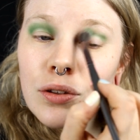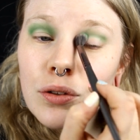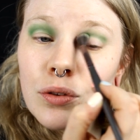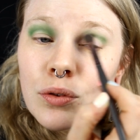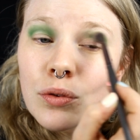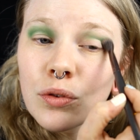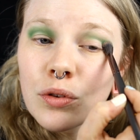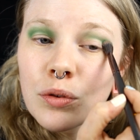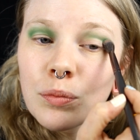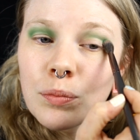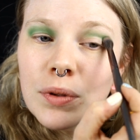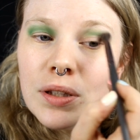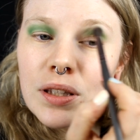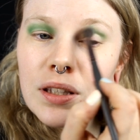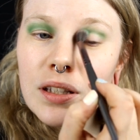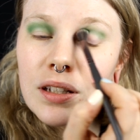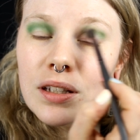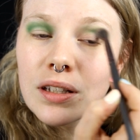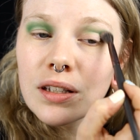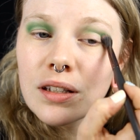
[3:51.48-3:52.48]
to
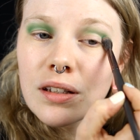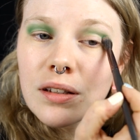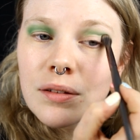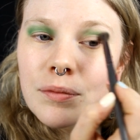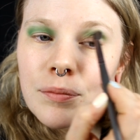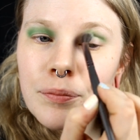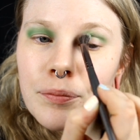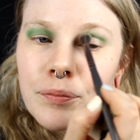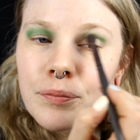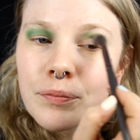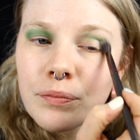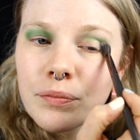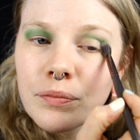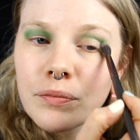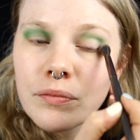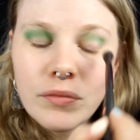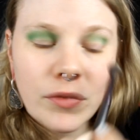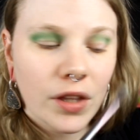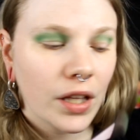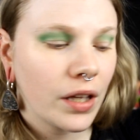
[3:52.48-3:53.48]
speak
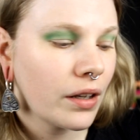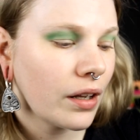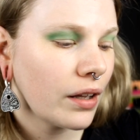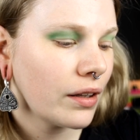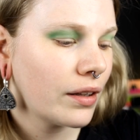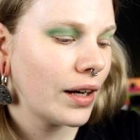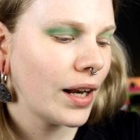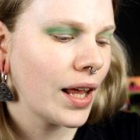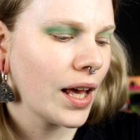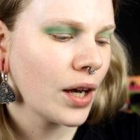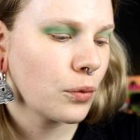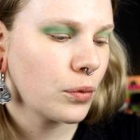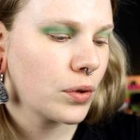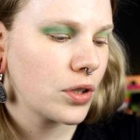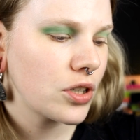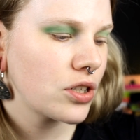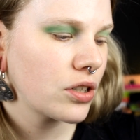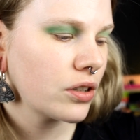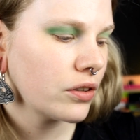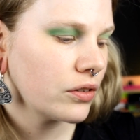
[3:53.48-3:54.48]
another
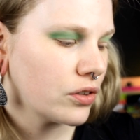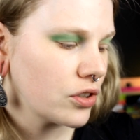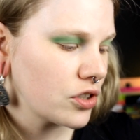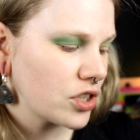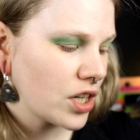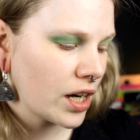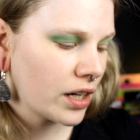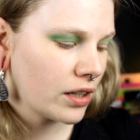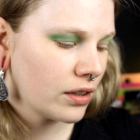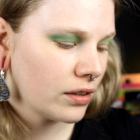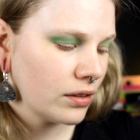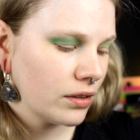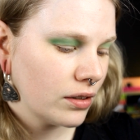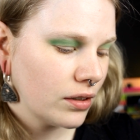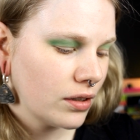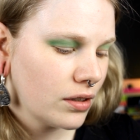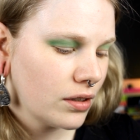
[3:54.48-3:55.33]
language on your channel.